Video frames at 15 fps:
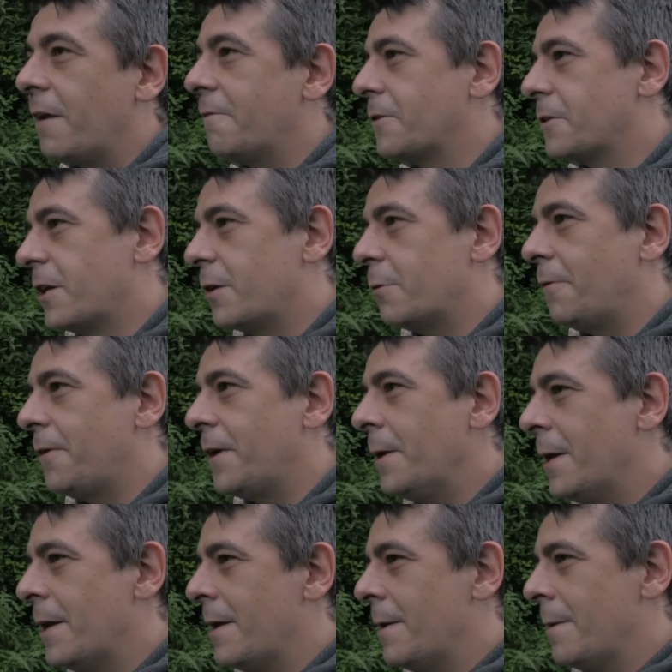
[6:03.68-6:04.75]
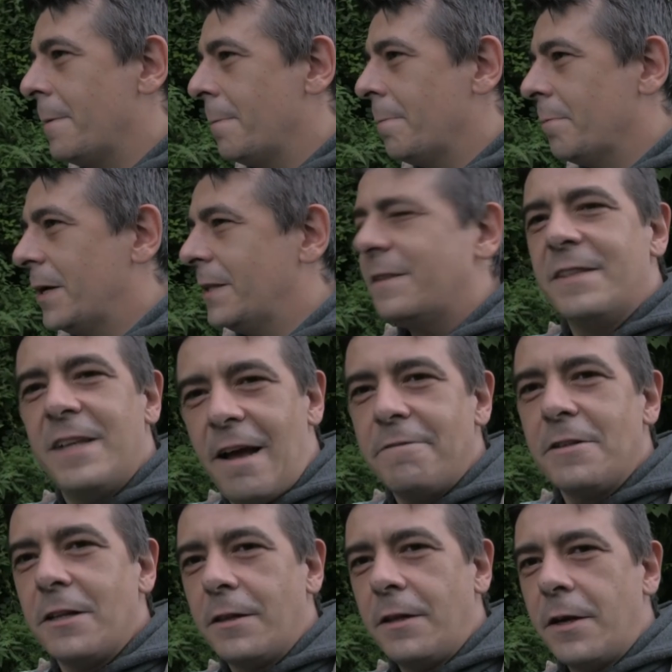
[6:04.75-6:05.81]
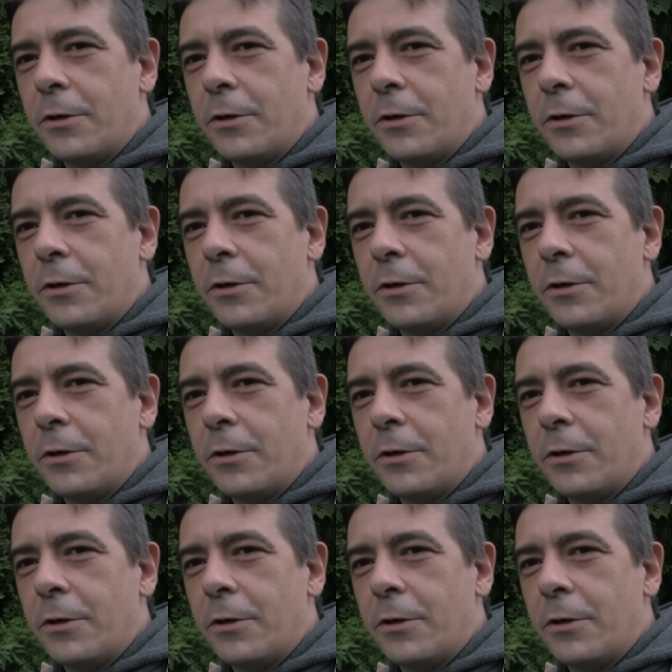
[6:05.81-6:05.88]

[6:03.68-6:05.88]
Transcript: photography, but definitely